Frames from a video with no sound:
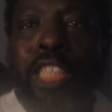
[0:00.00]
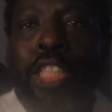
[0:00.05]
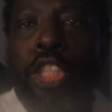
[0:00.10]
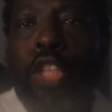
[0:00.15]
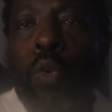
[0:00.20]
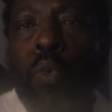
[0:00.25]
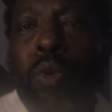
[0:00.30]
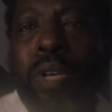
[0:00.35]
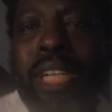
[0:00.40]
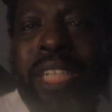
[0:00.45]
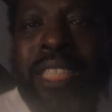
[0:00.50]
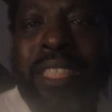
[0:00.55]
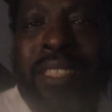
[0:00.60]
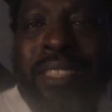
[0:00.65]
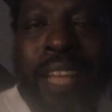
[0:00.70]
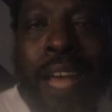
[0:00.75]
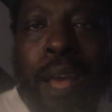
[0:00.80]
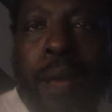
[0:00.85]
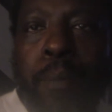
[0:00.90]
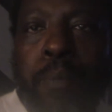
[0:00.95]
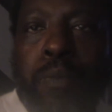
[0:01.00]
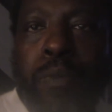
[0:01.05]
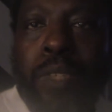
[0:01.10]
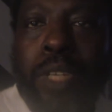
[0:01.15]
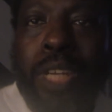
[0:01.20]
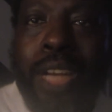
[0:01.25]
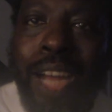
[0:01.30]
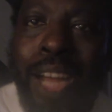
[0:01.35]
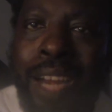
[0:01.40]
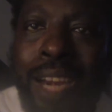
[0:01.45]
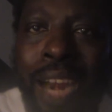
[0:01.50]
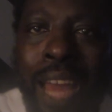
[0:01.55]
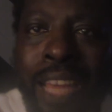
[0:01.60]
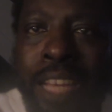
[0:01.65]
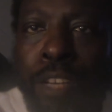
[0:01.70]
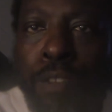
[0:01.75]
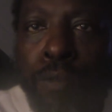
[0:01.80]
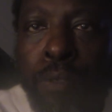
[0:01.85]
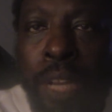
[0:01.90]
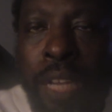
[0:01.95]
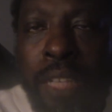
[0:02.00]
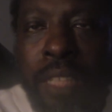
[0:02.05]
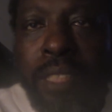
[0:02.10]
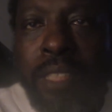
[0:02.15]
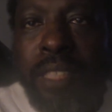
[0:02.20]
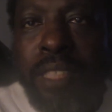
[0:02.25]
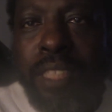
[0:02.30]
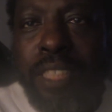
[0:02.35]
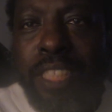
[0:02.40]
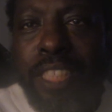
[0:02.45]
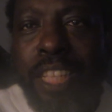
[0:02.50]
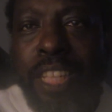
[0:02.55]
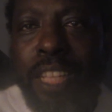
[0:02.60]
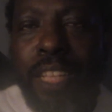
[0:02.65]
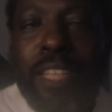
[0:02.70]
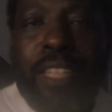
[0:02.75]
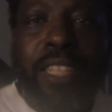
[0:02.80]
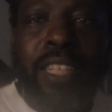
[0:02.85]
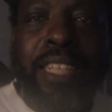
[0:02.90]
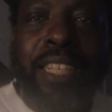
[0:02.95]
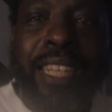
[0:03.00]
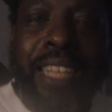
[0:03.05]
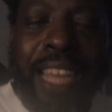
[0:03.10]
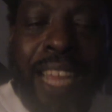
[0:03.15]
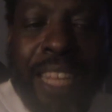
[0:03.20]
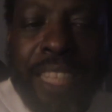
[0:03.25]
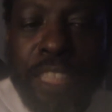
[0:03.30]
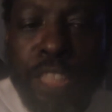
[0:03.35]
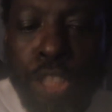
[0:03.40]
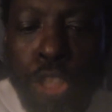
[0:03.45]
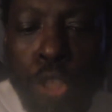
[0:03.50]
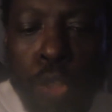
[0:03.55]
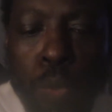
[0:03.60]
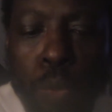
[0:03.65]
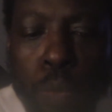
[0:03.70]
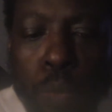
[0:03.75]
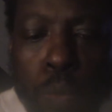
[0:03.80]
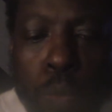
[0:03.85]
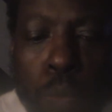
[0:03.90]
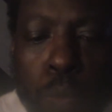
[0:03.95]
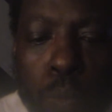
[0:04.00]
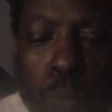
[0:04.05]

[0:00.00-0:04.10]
to accept a lighter race and to